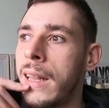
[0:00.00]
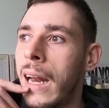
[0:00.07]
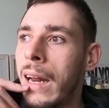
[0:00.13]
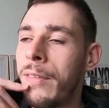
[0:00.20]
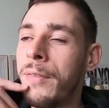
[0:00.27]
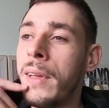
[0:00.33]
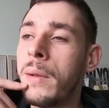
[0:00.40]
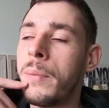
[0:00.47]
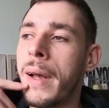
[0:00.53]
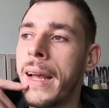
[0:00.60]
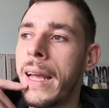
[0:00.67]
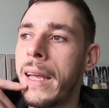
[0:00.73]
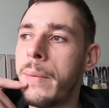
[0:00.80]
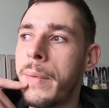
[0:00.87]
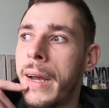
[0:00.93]
that I feel
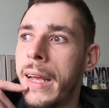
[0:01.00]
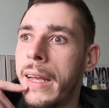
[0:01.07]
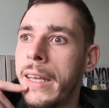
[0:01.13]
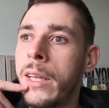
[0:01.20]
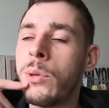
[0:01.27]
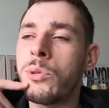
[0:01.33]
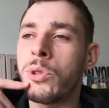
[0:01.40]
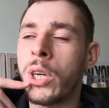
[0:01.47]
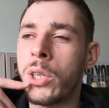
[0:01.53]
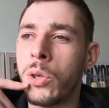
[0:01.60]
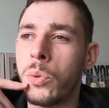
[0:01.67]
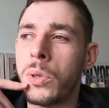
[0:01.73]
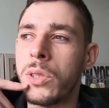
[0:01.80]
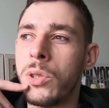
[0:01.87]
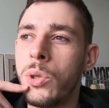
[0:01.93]
my my Aikido
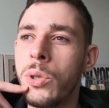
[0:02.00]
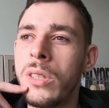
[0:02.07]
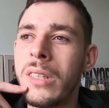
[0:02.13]
instructor was